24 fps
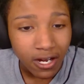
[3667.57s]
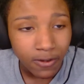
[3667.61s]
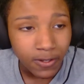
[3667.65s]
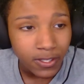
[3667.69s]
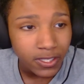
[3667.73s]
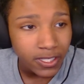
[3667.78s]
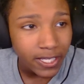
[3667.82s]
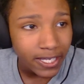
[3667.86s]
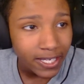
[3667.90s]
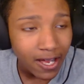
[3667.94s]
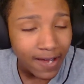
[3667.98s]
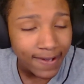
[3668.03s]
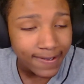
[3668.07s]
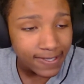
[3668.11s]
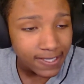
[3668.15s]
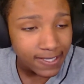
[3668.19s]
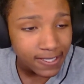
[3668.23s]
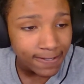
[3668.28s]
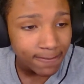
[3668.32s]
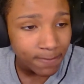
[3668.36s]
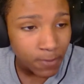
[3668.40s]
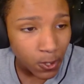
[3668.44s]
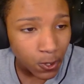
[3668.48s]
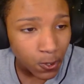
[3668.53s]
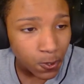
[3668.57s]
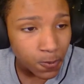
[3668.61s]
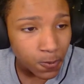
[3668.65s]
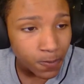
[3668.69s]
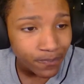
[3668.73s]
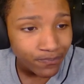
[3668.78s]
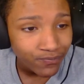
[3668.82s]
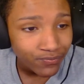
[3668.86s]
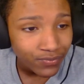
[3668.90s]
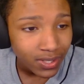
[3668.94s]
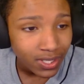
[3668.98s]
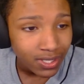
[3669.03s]
Like, honestly, bro,
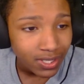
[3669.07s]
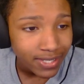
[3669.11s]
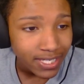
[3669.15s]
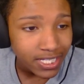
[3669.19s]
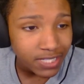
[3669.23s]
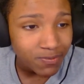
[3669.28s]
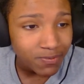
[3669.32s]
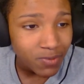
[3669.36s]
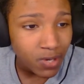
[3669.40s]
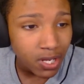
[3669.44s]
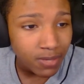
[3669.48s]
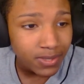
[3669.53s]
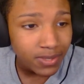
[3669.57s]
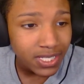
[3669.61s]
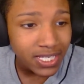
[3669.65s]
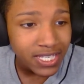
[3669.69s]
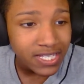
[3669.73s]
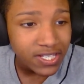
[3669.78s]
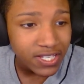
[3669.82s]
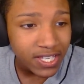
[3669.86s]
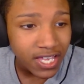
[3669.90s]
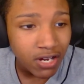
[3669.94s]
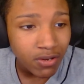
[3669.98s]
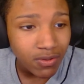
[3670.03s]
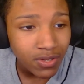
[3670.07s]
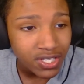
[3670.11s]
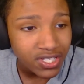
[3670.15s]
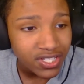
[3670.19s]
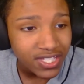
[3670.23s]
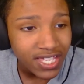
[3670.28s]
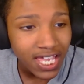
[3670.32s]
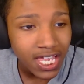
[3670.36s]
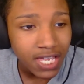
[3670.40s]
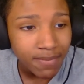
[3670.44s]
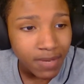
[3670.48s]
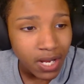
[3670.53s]
that's probably the scariest
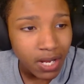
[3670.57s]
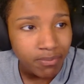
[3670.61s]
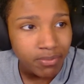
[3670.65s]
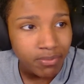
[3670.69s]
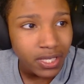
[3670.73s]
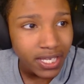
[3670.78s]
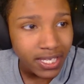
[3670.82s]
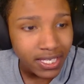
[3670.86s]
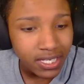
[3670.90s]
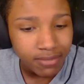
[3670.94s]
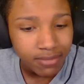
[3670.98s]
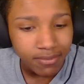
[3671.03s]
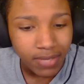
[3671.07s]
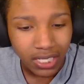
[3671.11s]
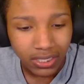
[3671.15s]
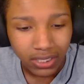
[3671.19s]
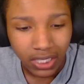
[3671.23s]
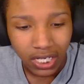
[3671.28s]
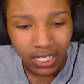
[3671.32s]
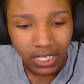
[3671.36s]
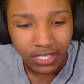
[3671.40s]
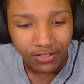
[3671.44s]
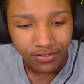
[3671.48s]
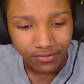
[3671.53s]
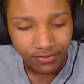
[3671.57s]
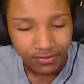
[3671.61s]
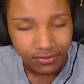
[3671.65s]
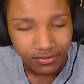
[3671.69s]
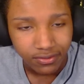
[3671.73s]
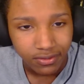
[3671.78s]
game I played in my life.